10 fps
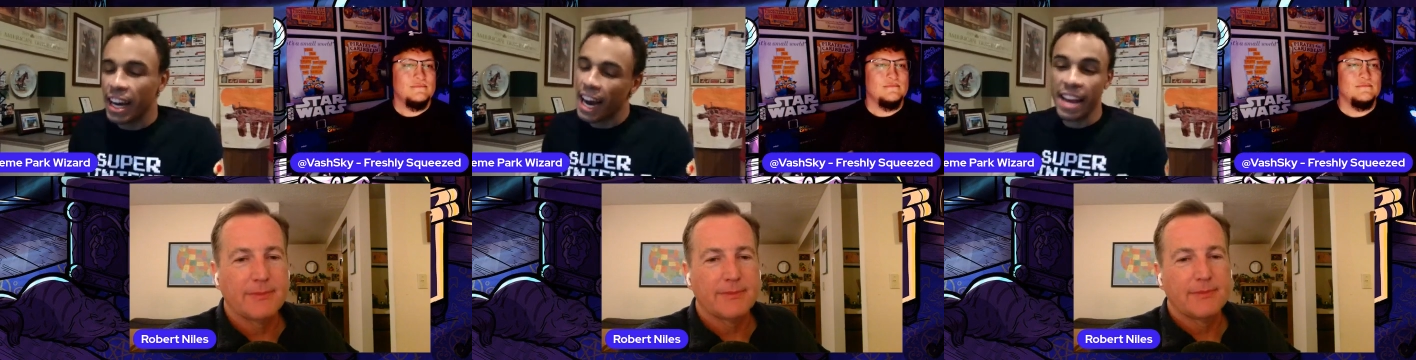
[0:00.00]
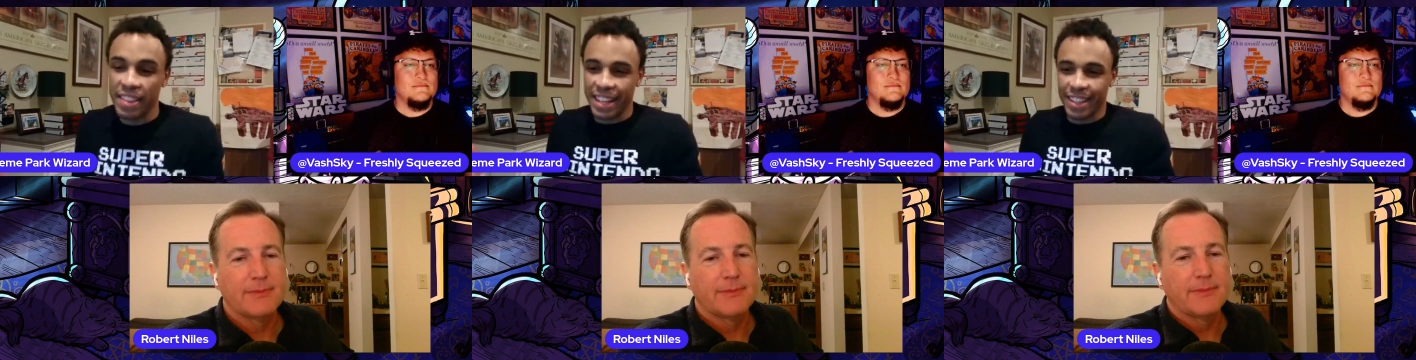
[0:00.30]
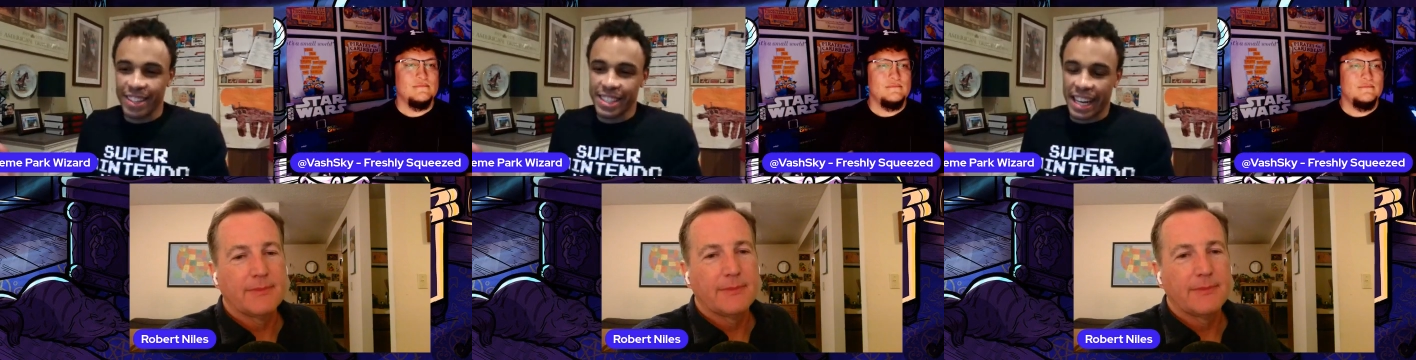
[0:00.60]
Speaker 1: I think it
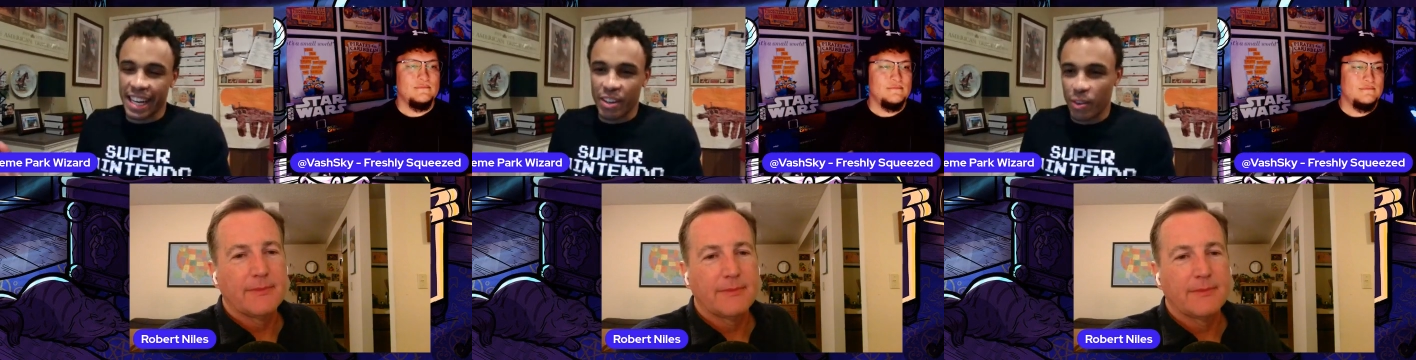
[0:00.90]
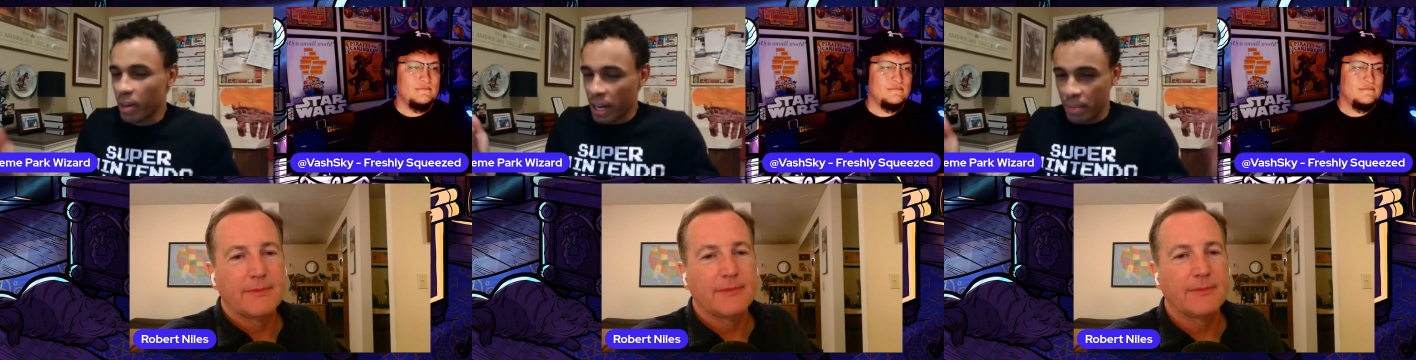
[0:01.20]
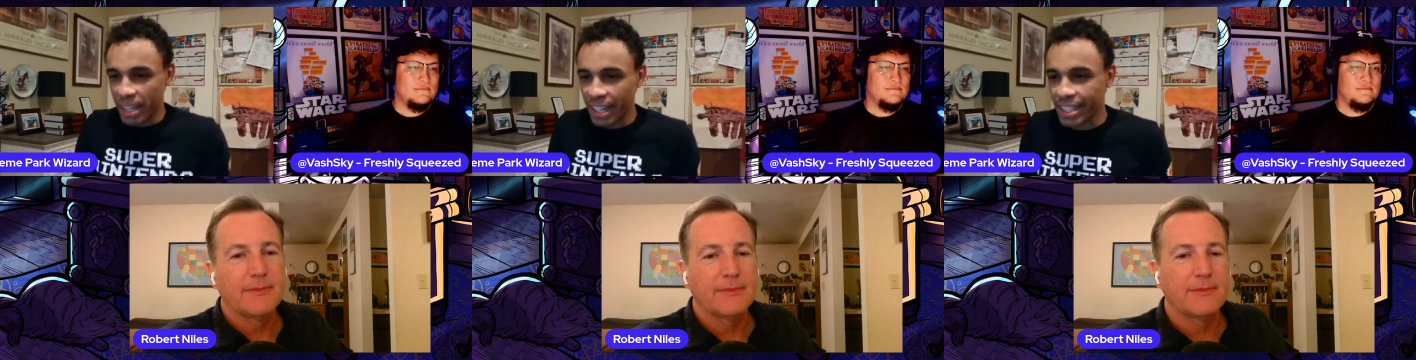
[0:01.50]
looks kind of cool. I
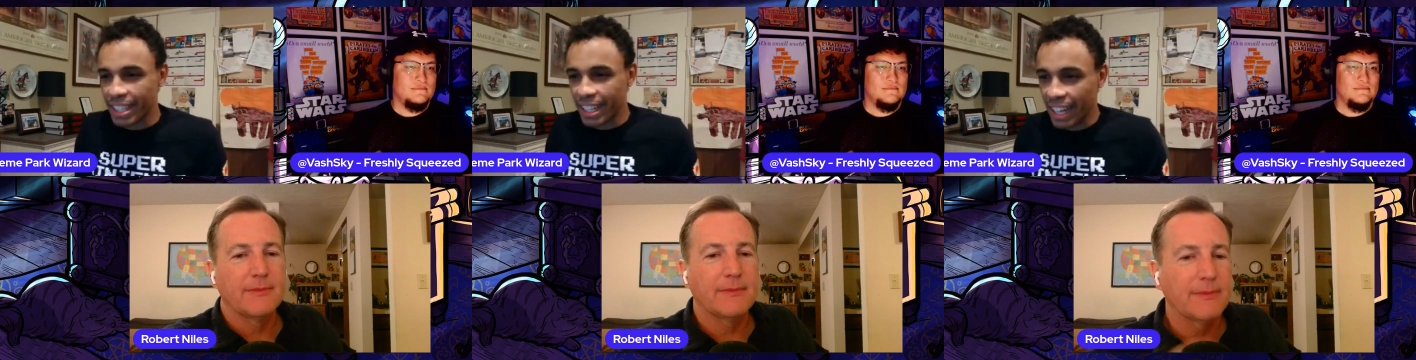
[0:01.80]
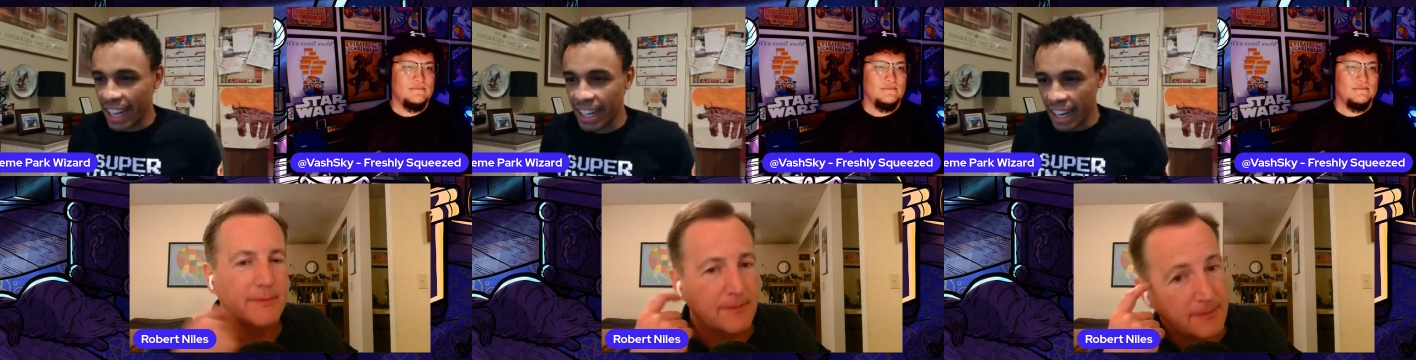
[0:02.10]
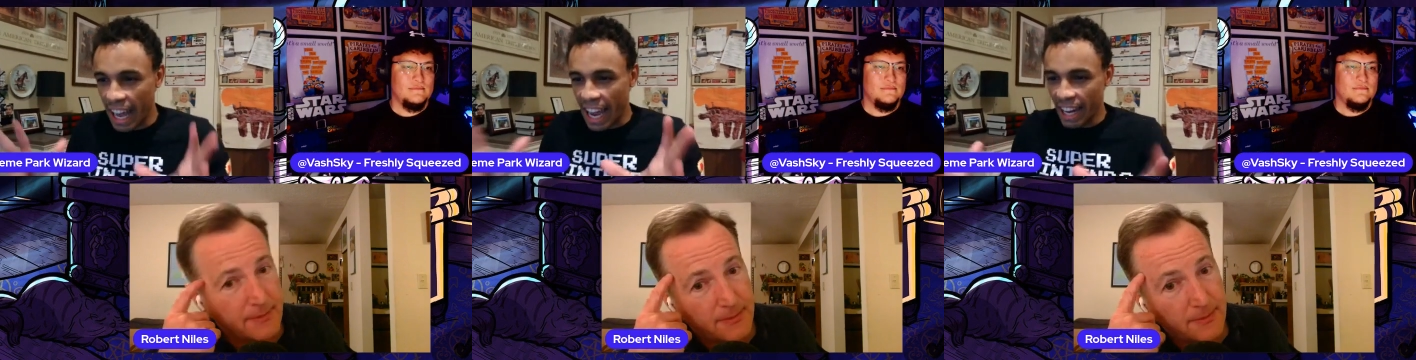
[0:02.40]
mean, it's an,
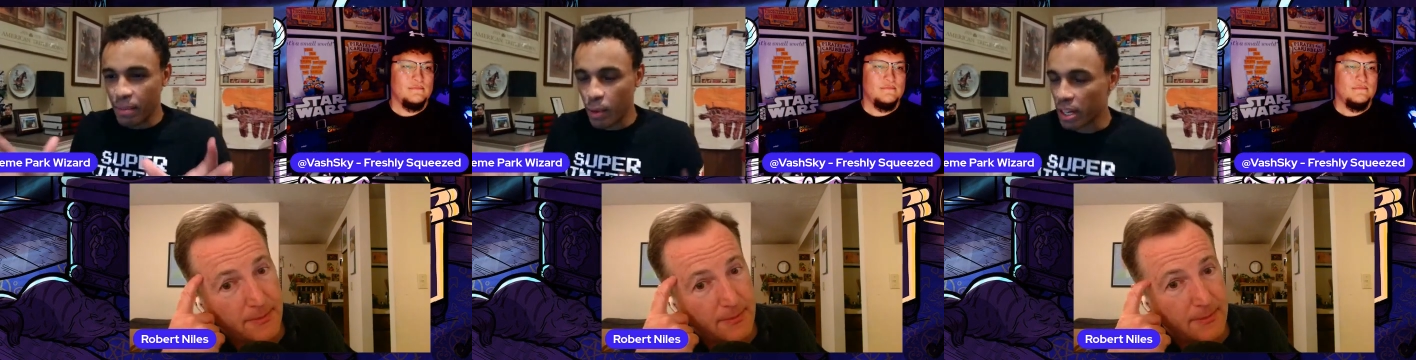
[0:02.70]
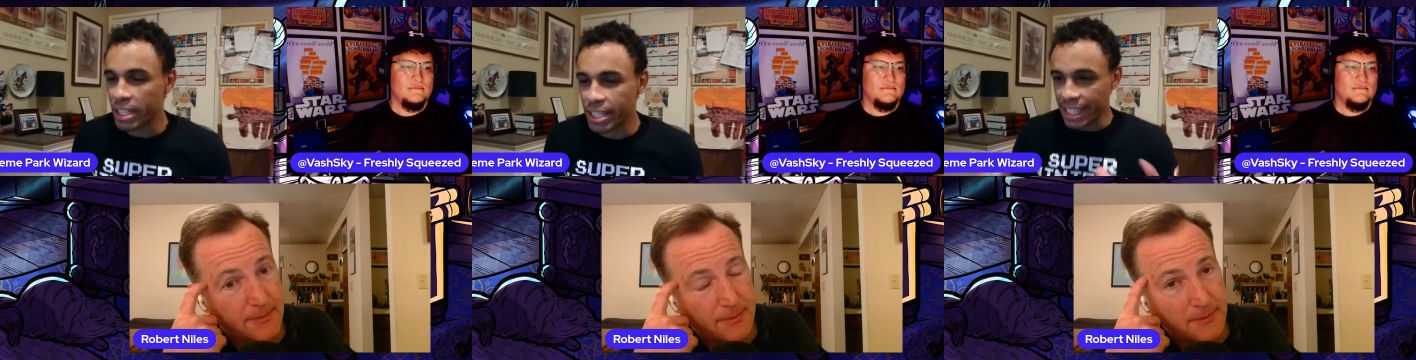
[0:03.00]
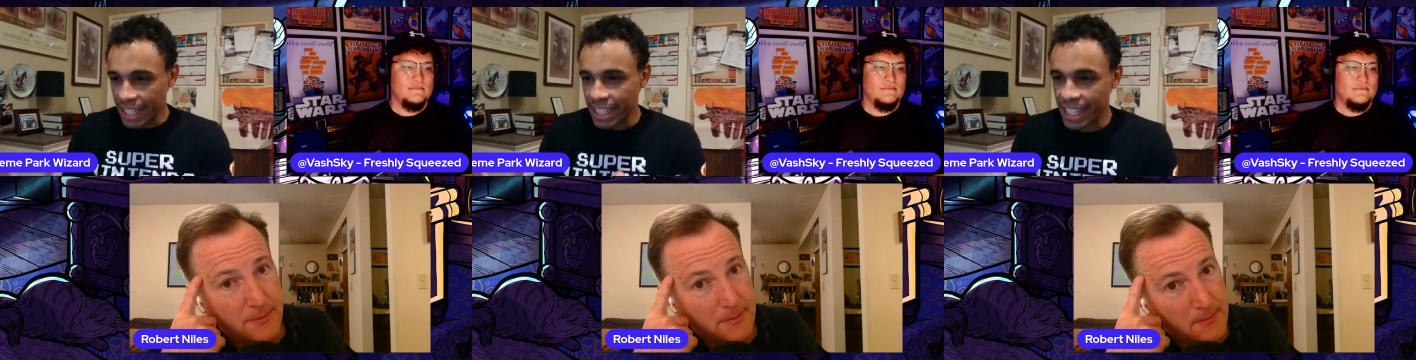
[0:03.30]
an adding more
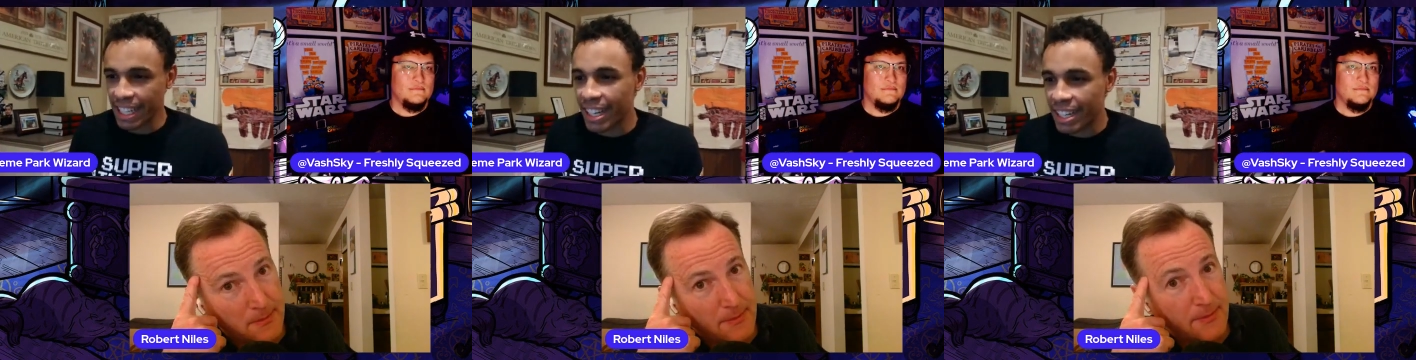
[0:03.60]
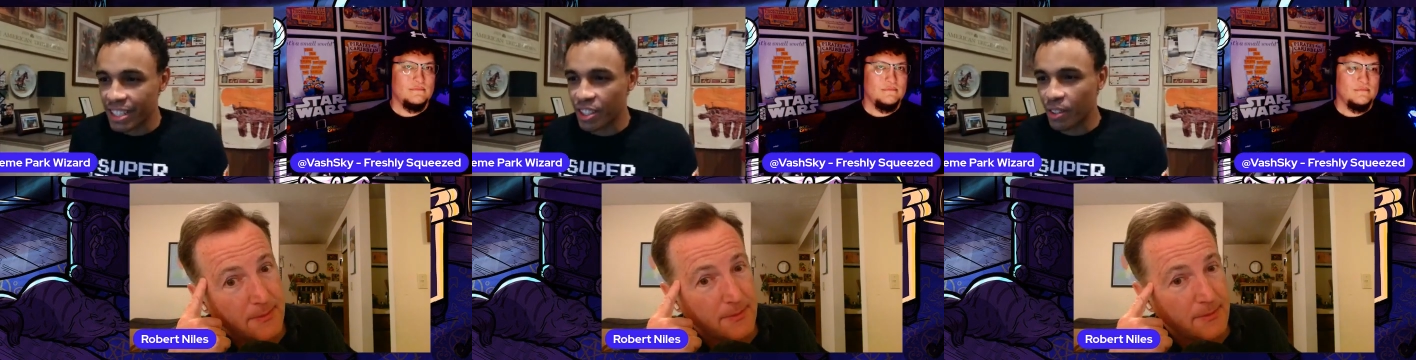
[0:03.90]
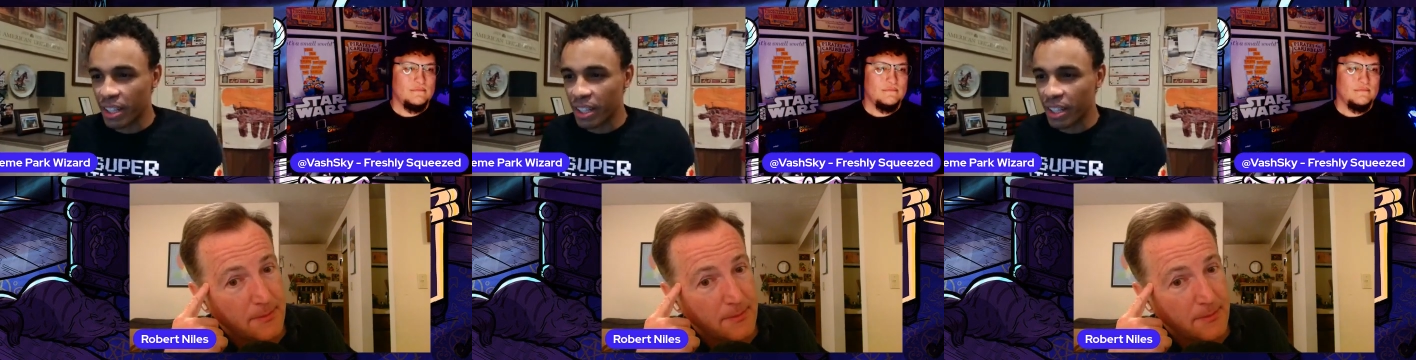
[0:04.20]
Disney to